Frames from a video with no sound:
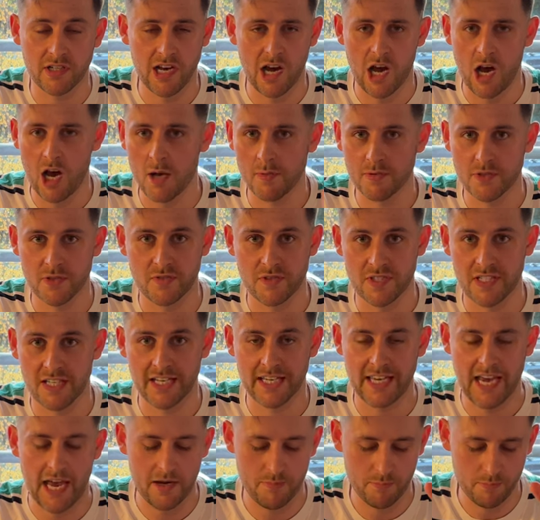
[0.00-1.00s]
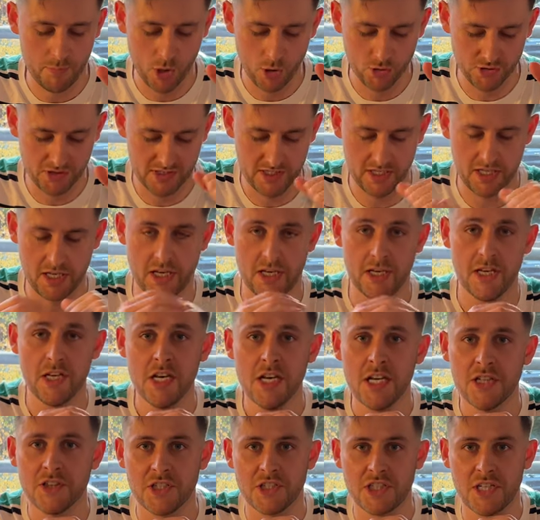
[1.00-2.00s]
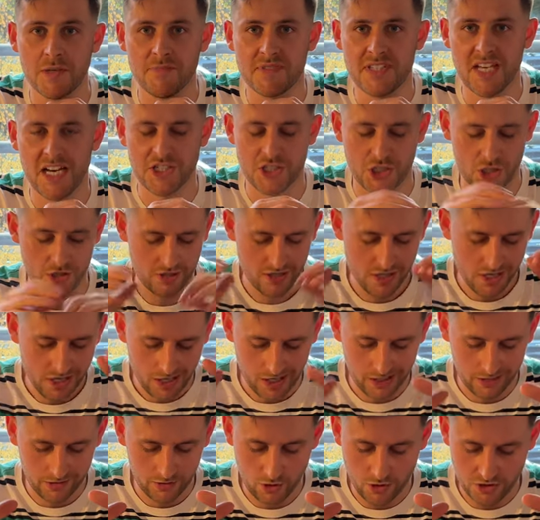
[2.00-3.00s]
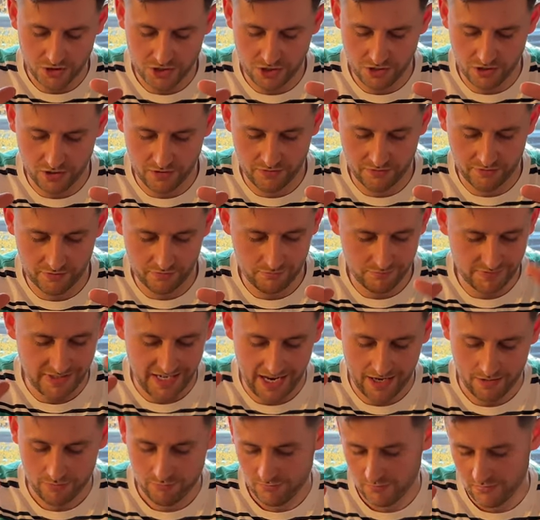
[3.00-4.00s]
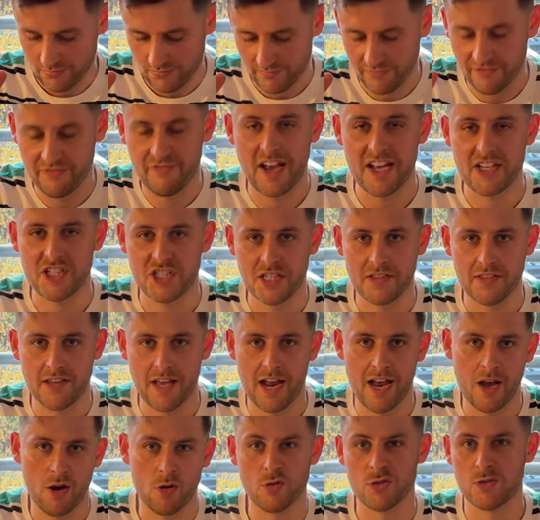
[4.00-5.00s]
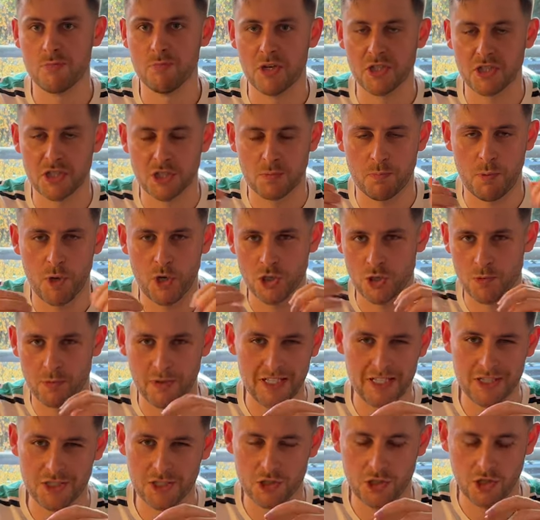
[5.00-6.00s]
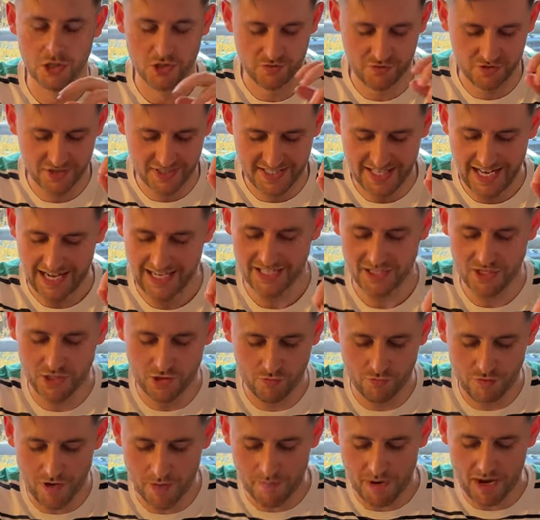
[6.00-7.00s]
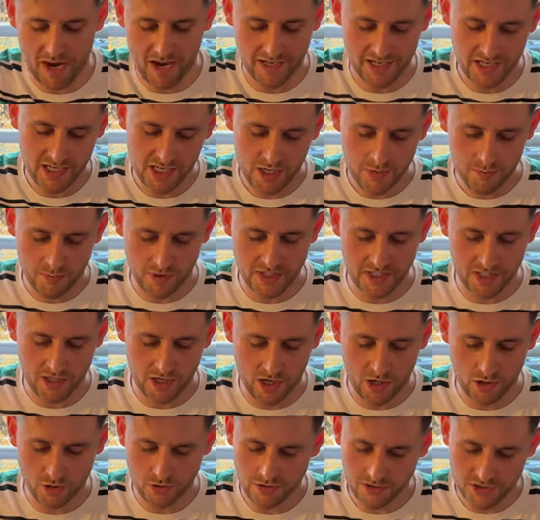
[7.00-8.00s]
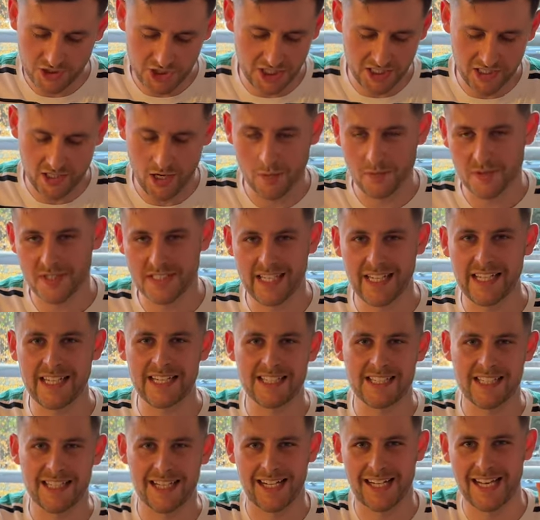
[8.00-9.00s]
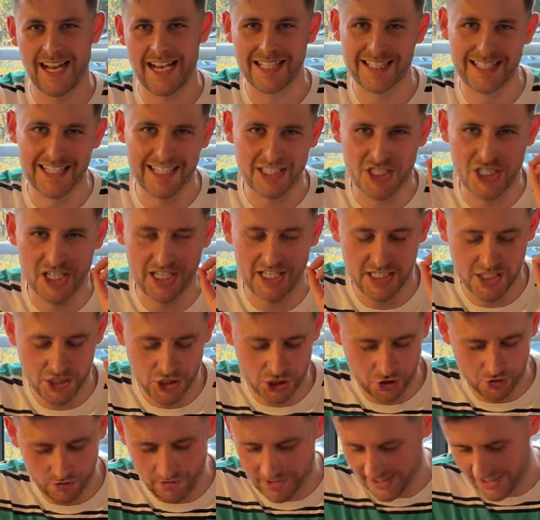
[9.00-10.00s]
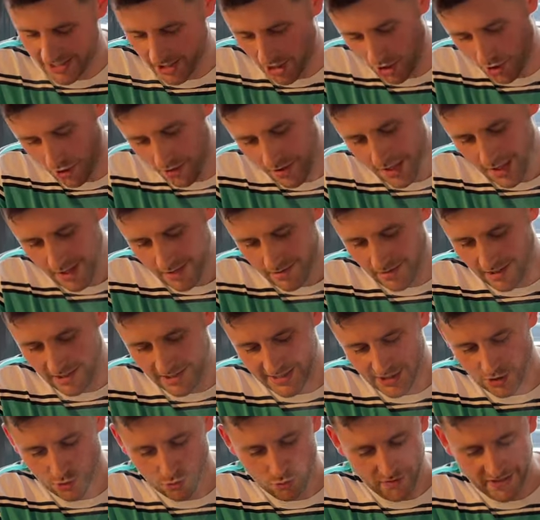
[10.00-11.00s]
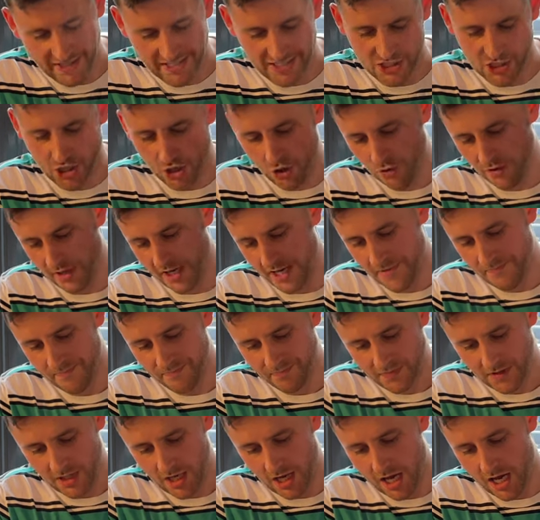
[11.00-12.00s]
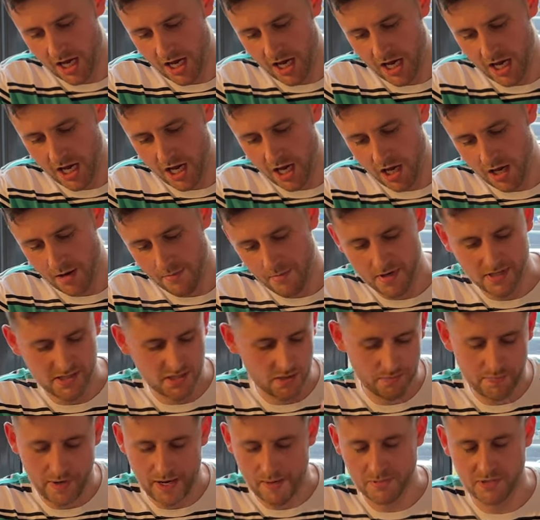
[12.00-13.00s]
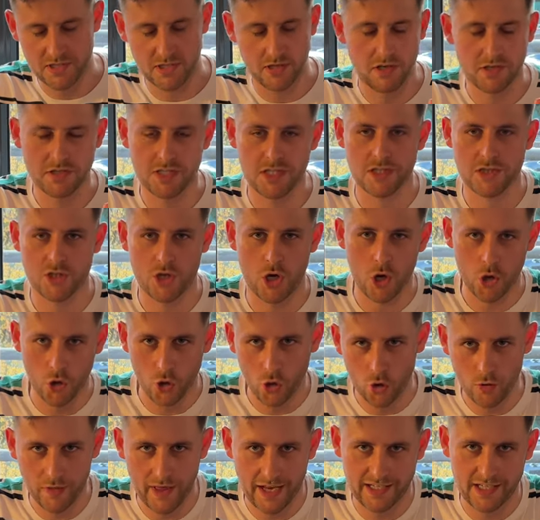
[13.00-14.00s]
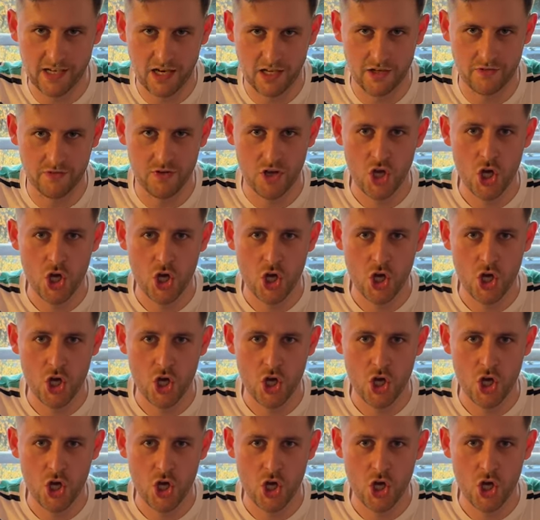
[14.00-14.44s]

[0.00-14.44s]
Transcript: carbs, obviously, again, post the, the gym session and lots of, yeah, veg in there or as much as possible. He just goes for a salad and a ribeye, but you know, G-Dubs sticking to the classic chicken and chorizo, nice little rigatoni um, and some peppers and onions and all that kind of